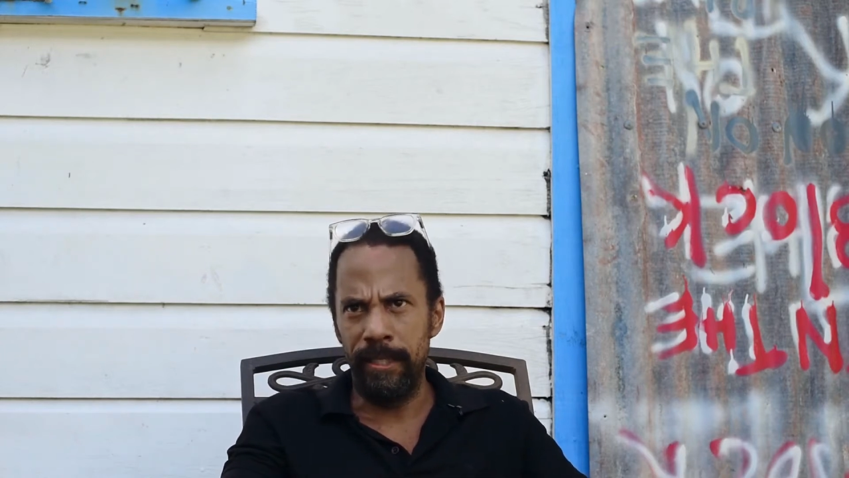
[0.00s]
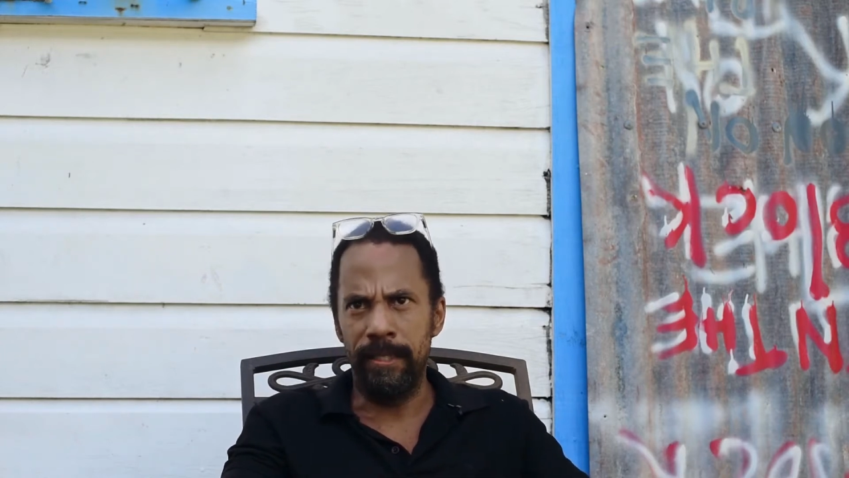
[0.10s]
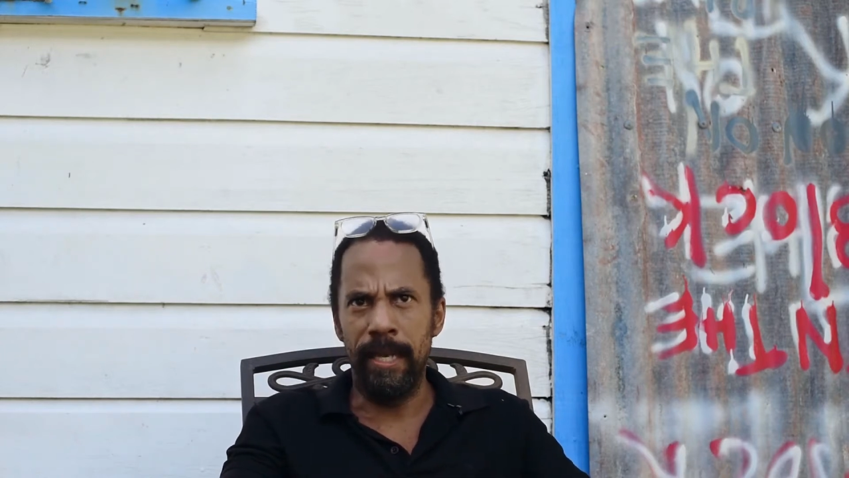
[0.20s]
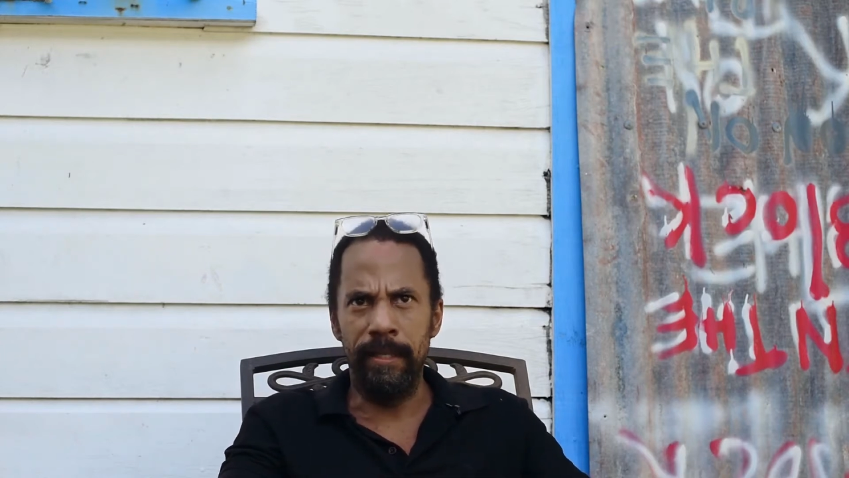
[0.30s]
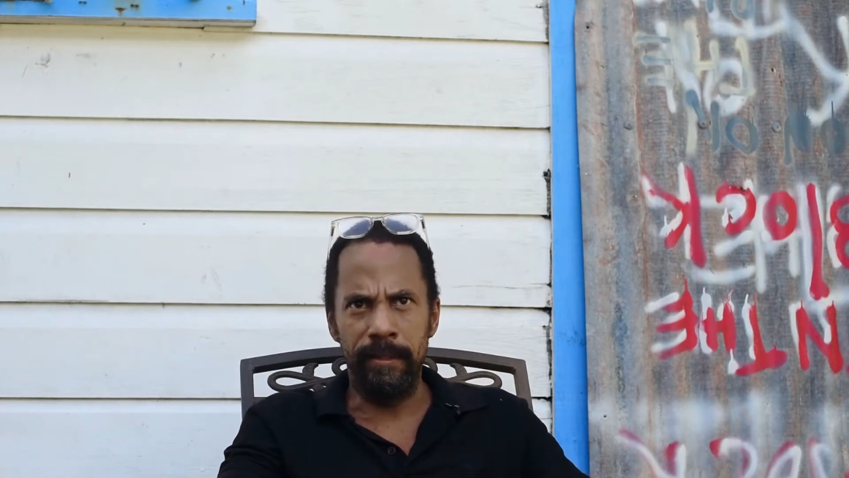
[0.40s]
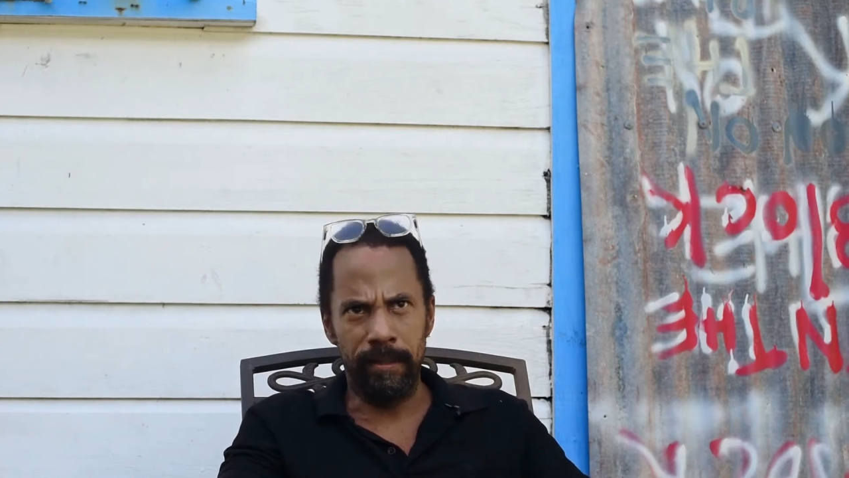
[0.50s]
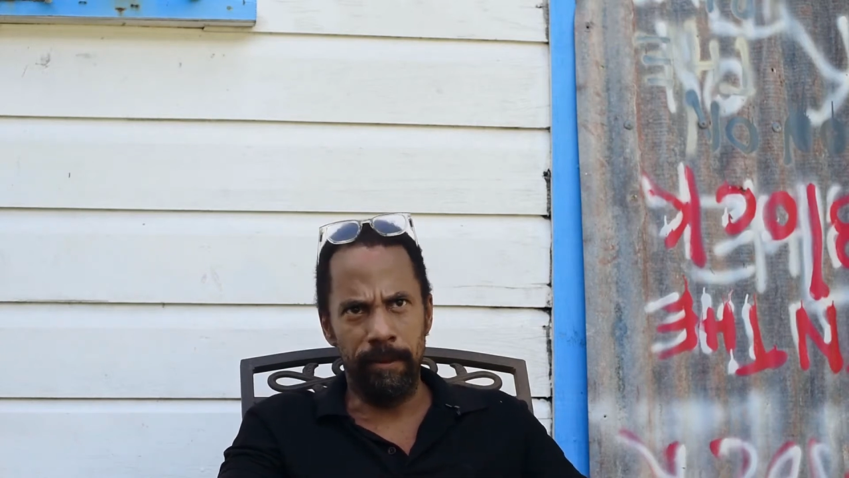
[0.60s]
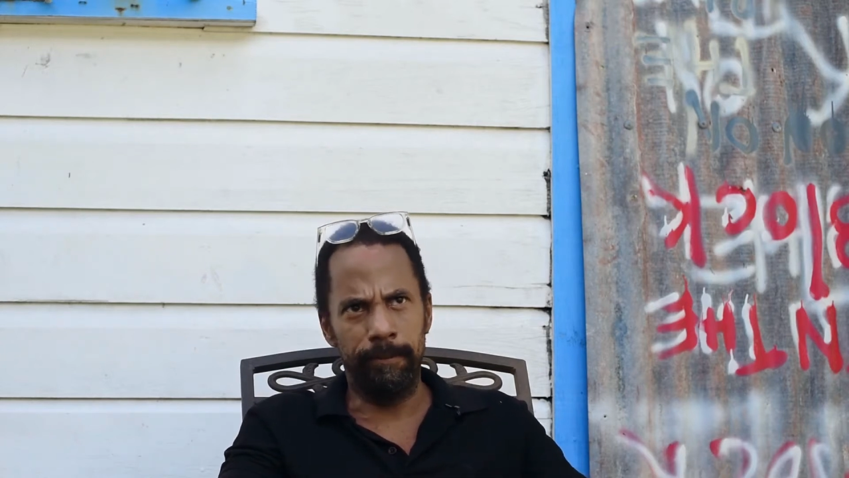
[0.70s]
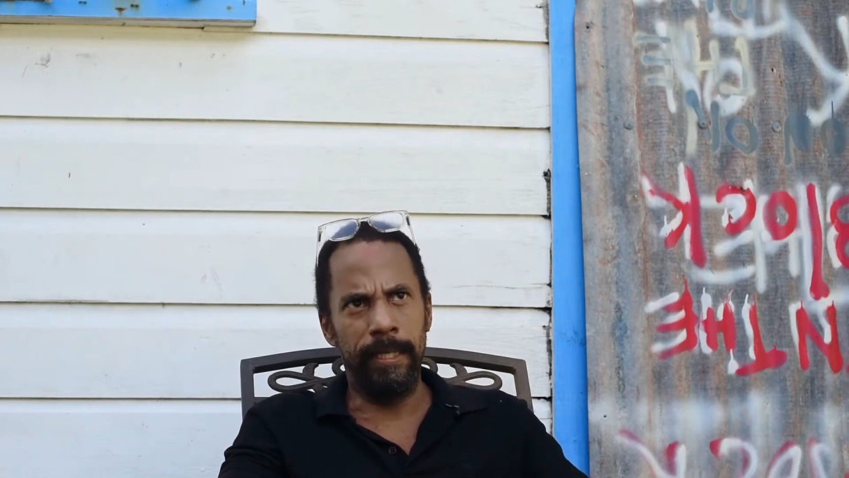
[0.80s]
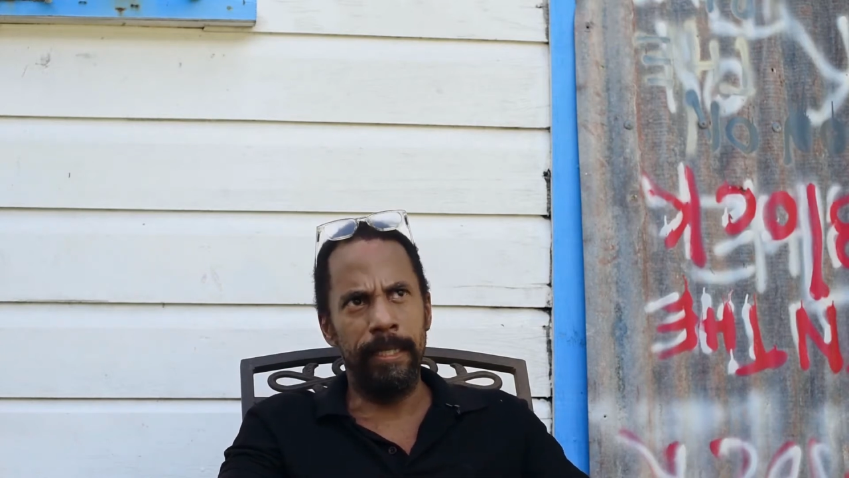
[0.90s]
design and
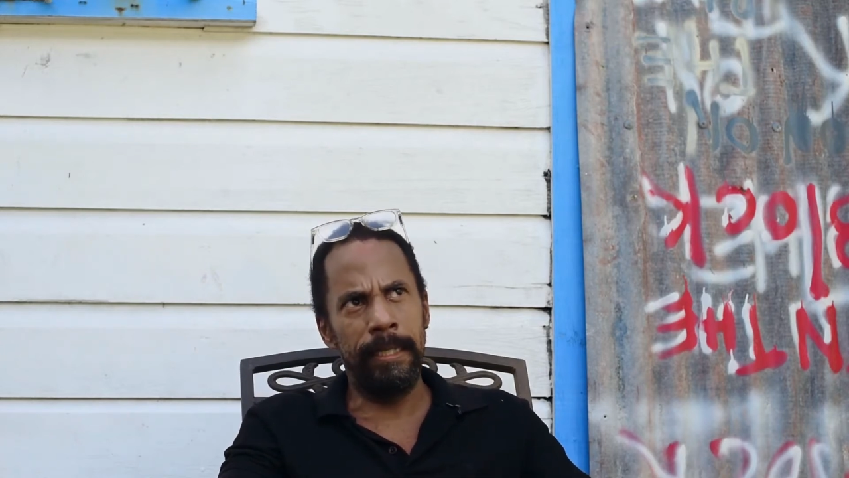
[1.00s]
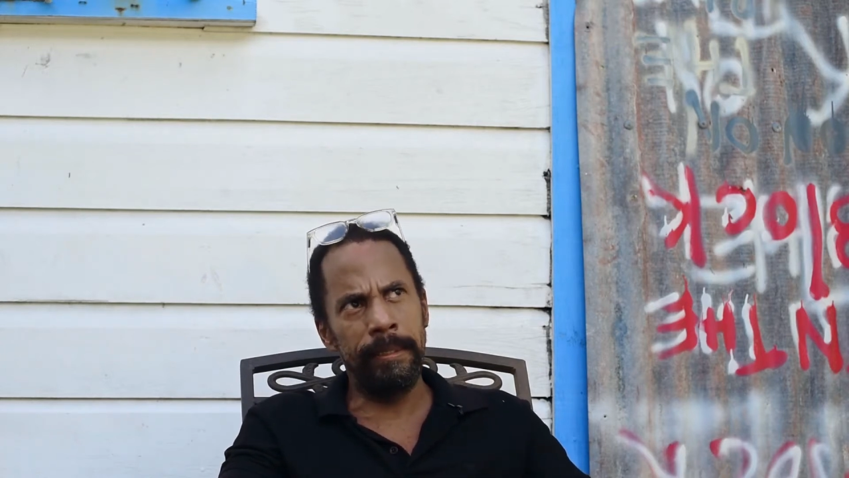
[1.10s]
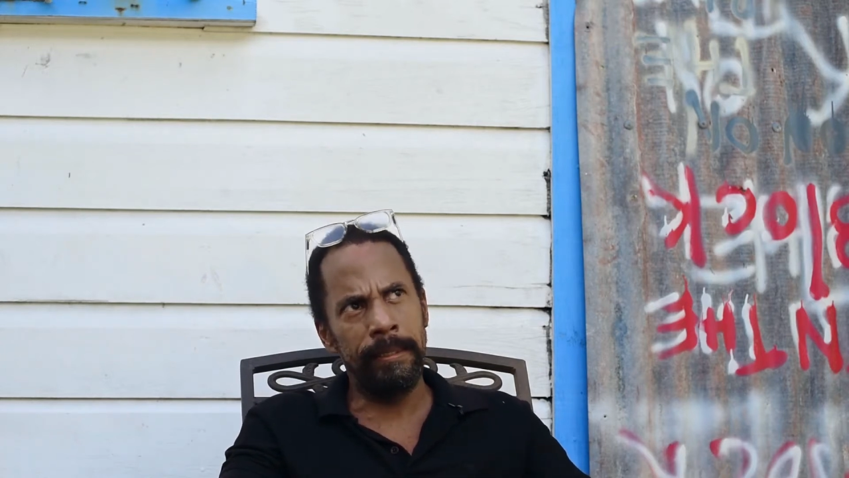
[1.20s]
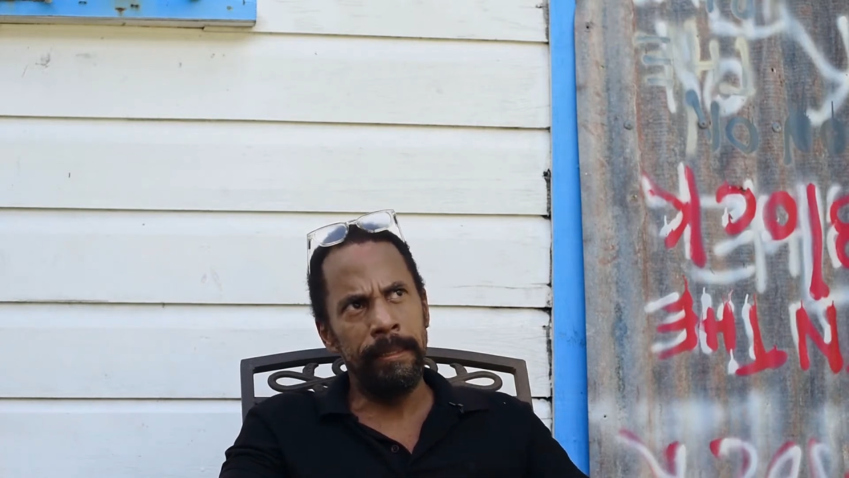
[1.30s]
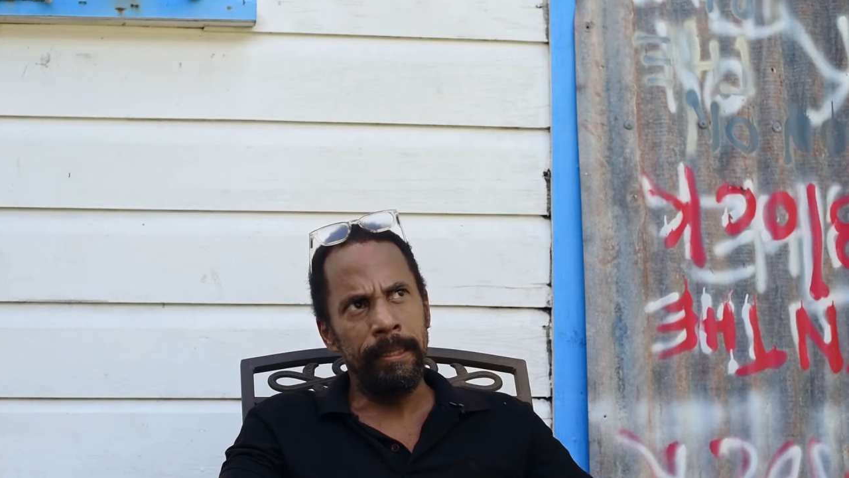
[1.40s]
stuff like that.